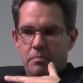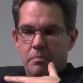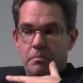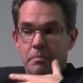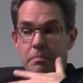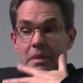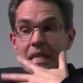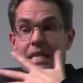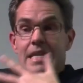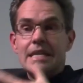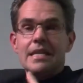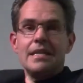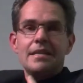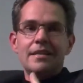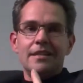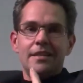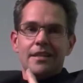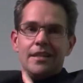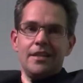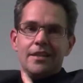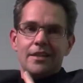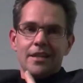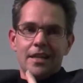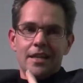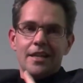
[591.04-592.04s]
been
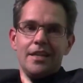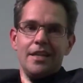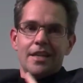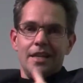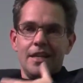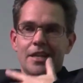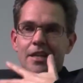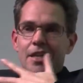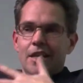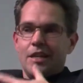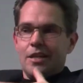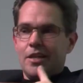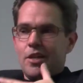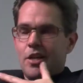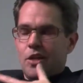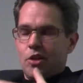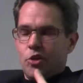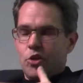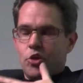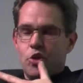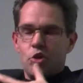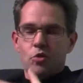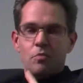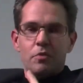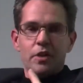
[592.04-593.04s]
in, in, in, in
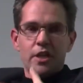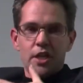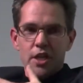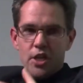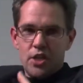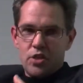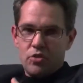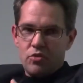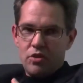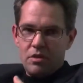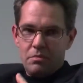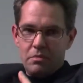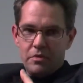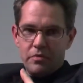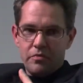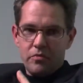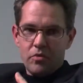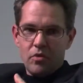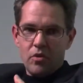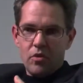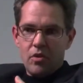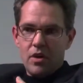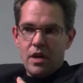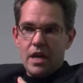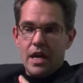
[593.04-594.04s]
human history
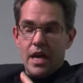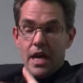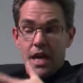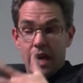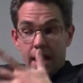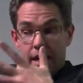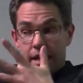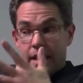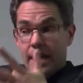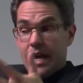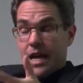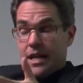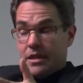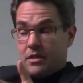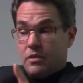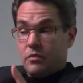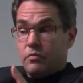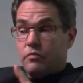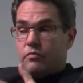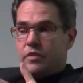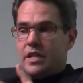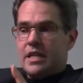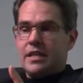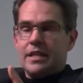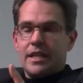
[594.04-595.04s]
before. And I had the
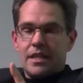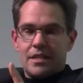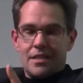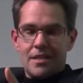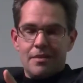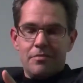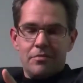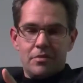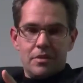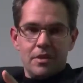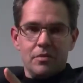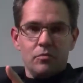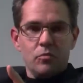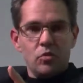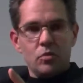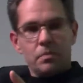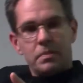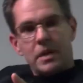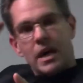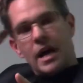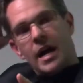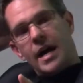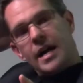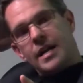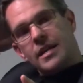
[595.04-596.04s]
feeling that something would be
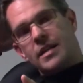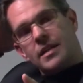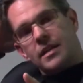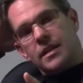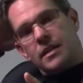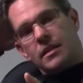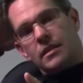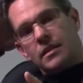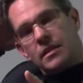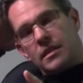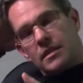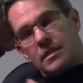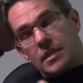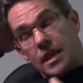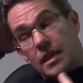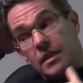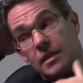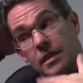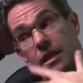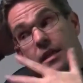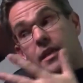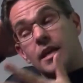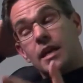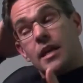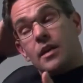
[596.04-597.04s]
hiding in this. And
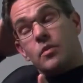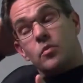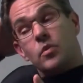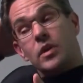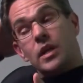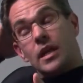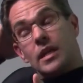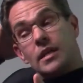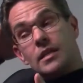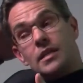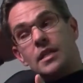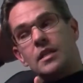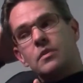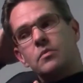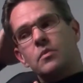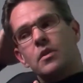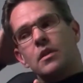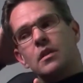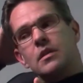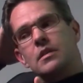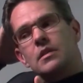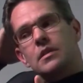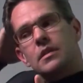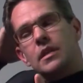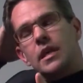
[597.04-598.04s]
then I, what I did
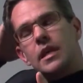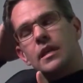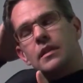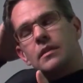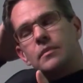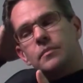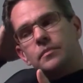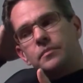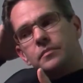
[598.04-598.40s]
was that,